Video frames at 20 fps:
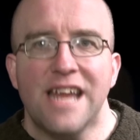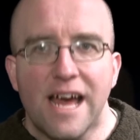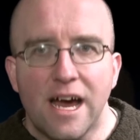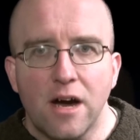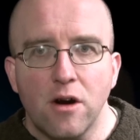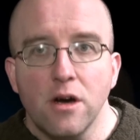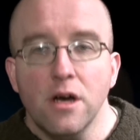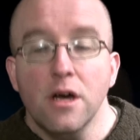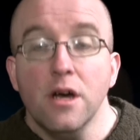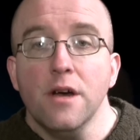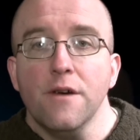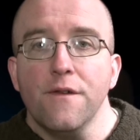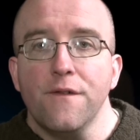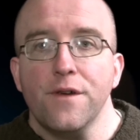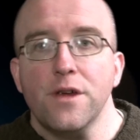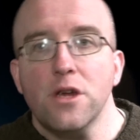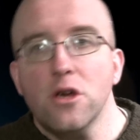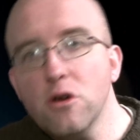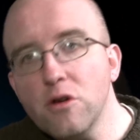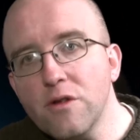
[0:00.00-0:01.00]
Now,
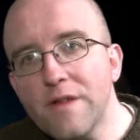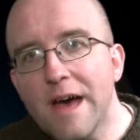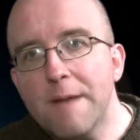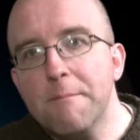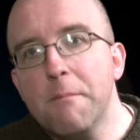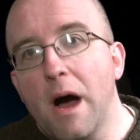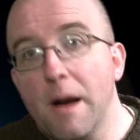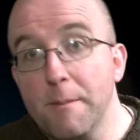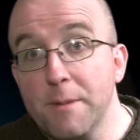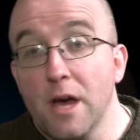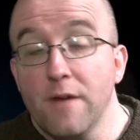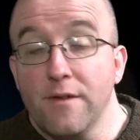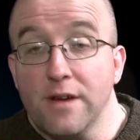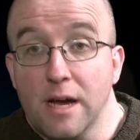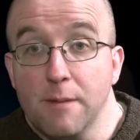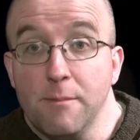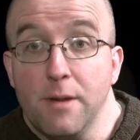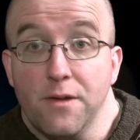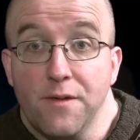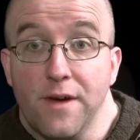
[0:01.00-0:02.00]
for you, that might be
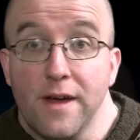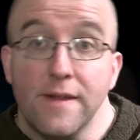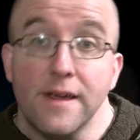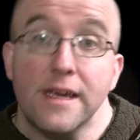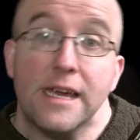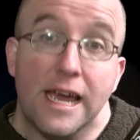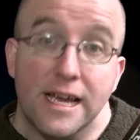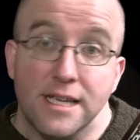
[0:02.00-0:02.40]
overcome by the fact that,